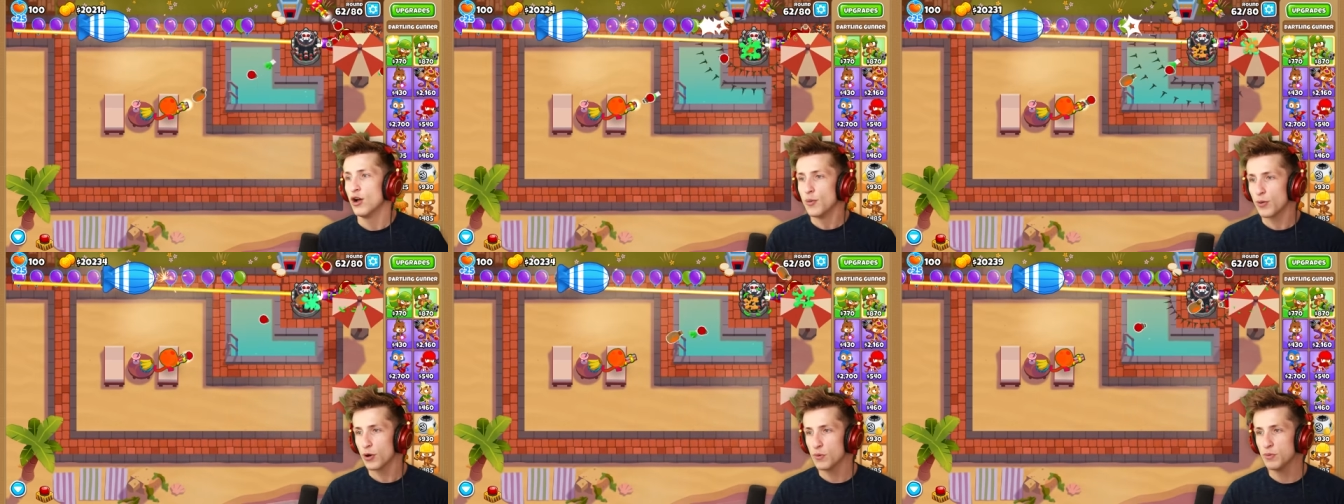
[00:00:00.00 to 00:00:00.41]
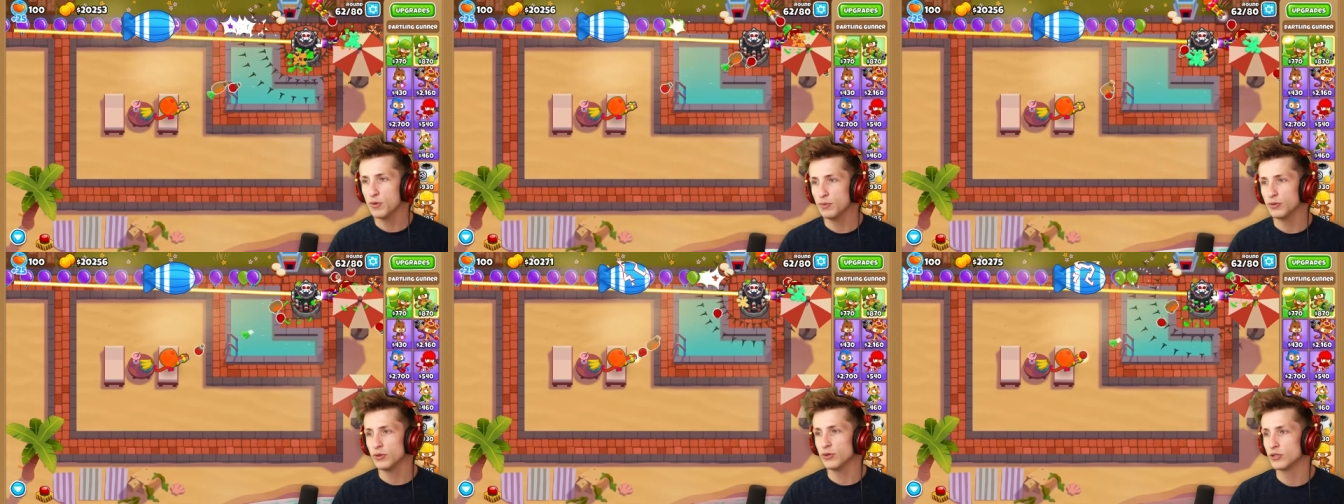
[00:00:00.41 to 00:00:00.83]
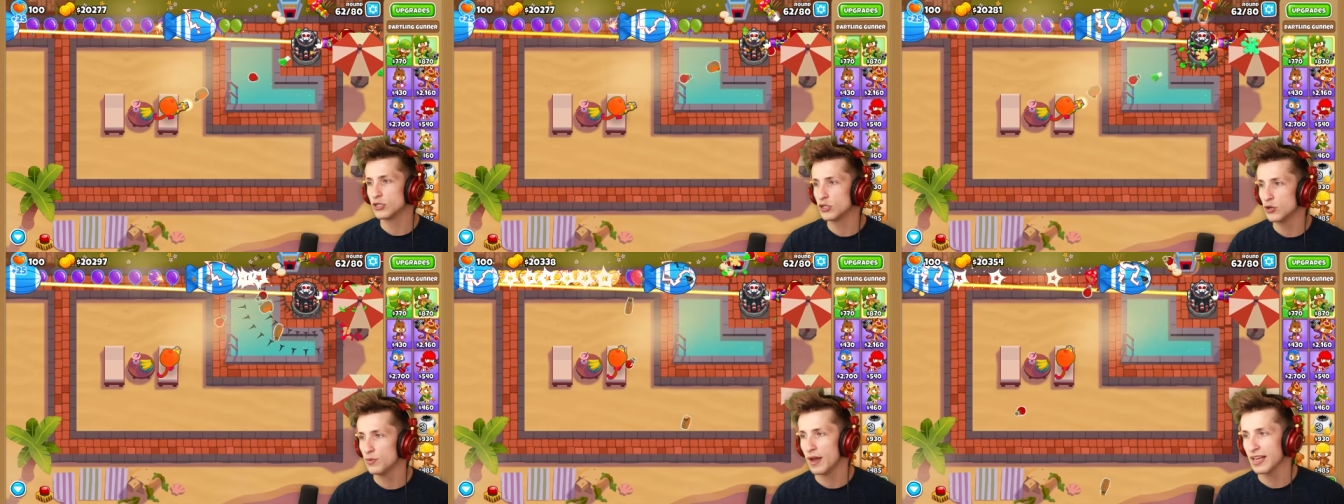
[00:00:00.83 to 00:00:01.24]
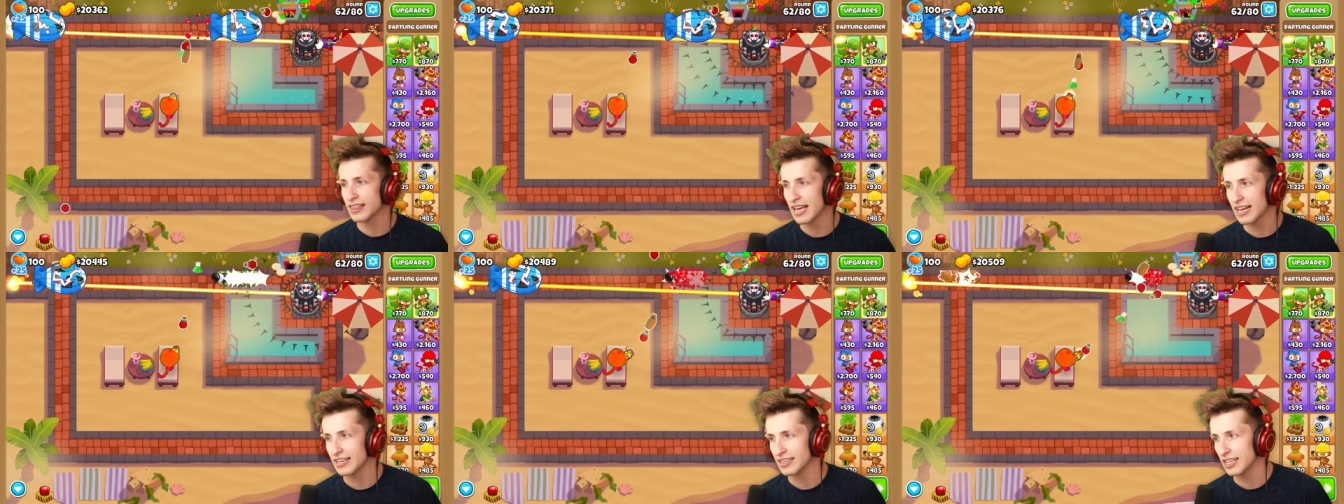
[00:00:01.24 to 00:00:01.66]
Purple balloons do make
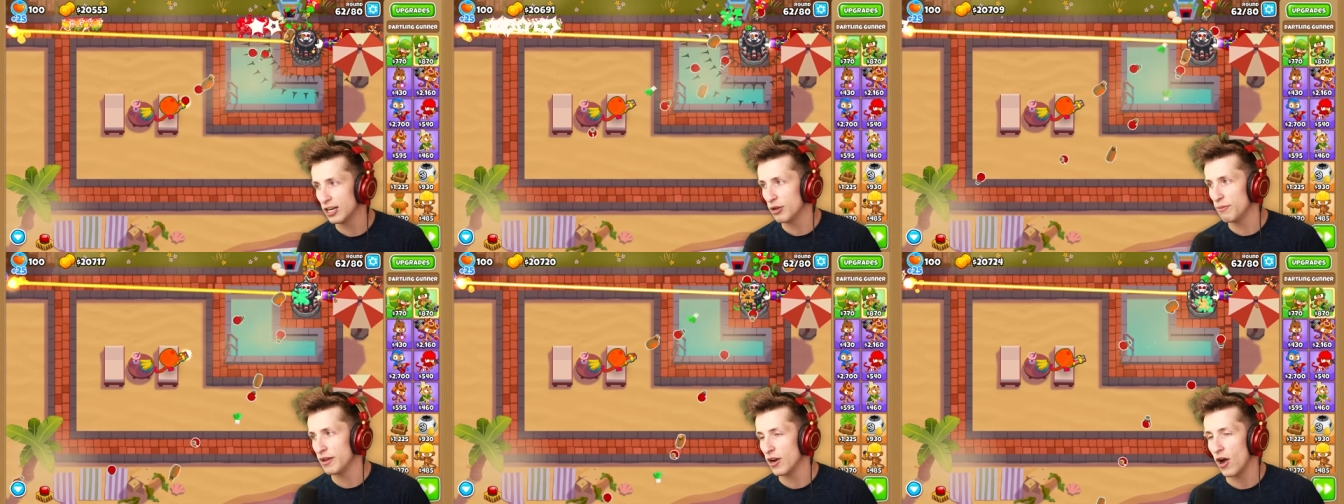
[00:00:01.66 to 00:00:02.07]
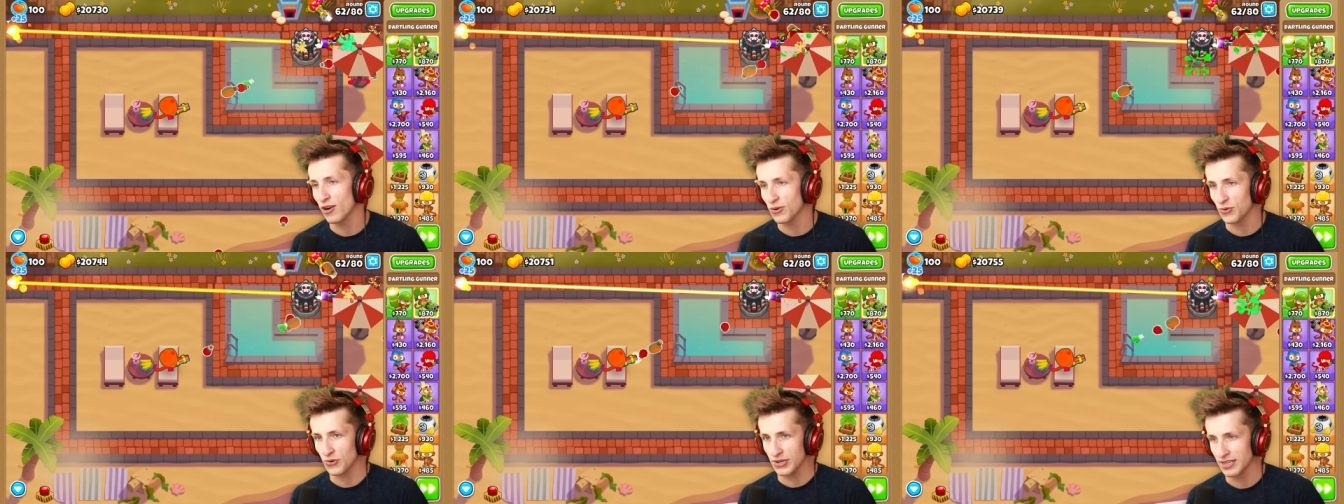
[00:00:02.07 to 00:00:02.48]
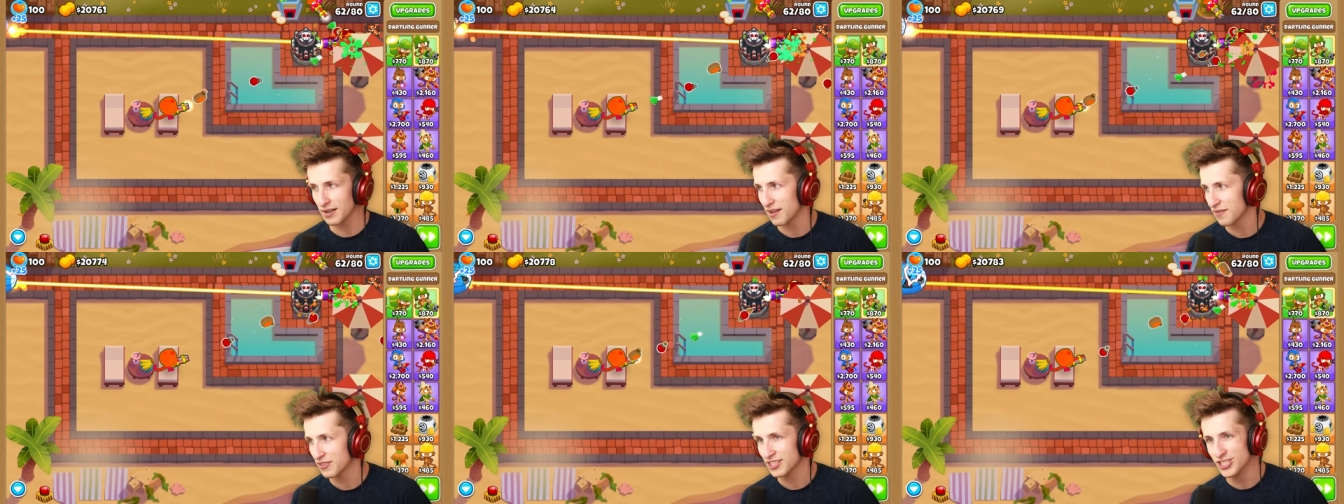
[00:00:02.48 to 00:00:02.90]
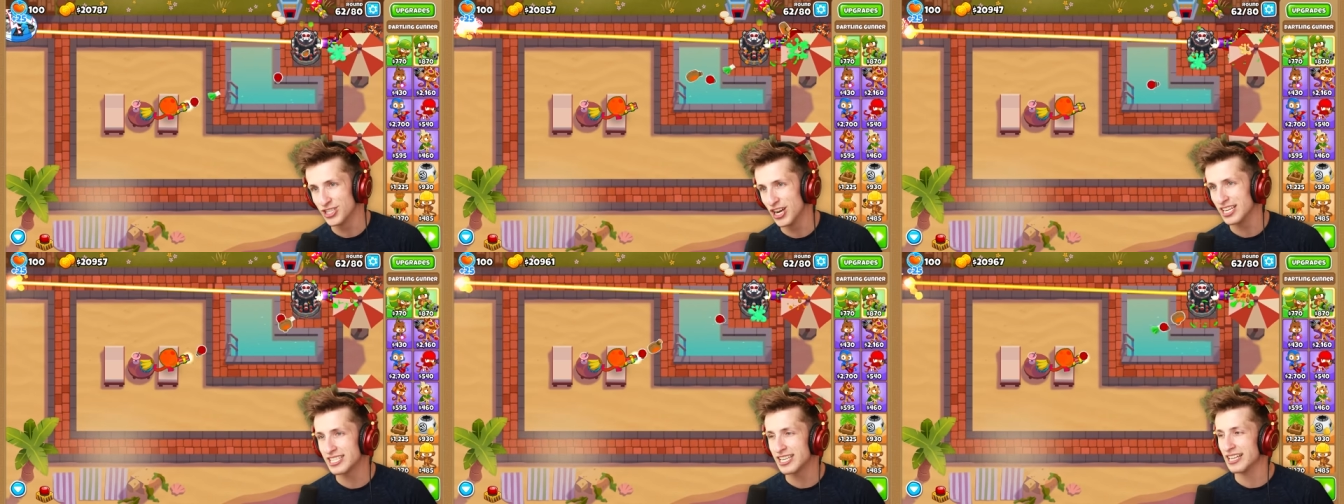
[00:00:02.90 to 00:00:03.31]
that a little bit awkward
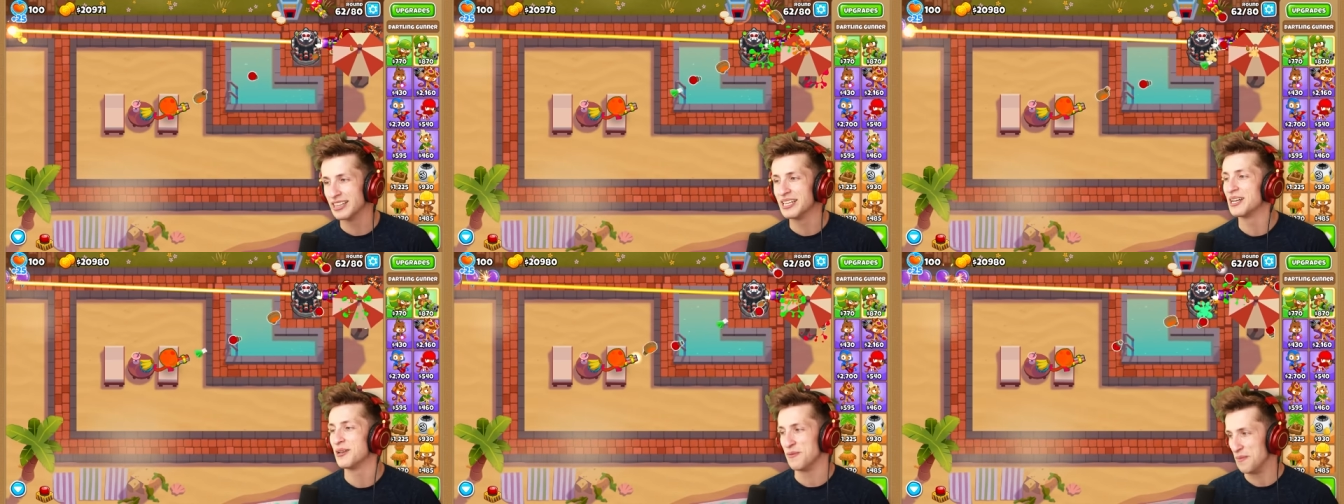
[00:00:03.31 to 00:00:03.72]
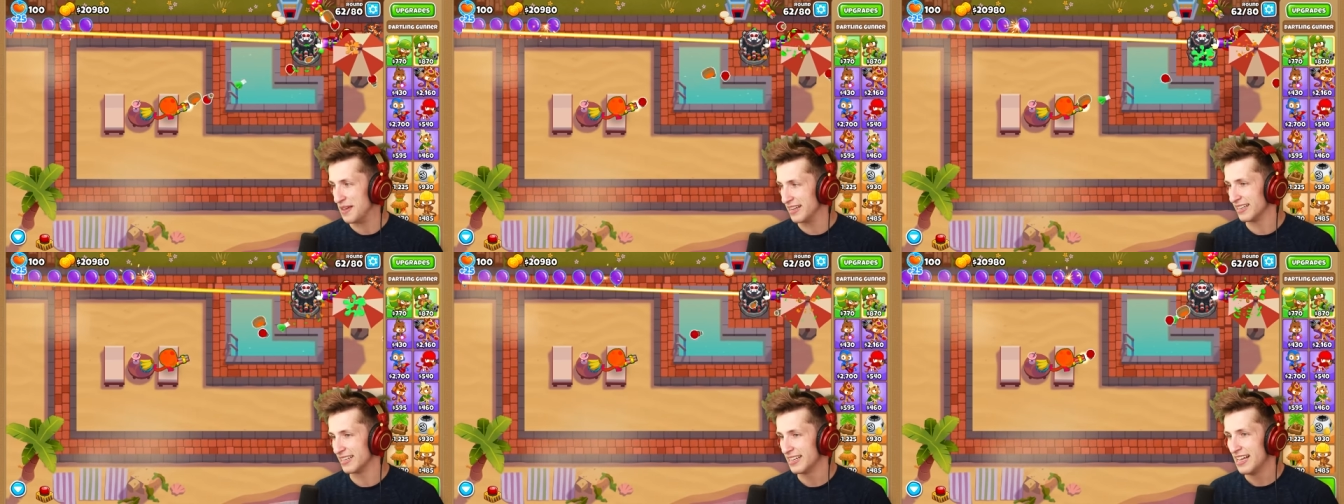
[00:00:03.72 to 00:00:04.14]
just a little bit.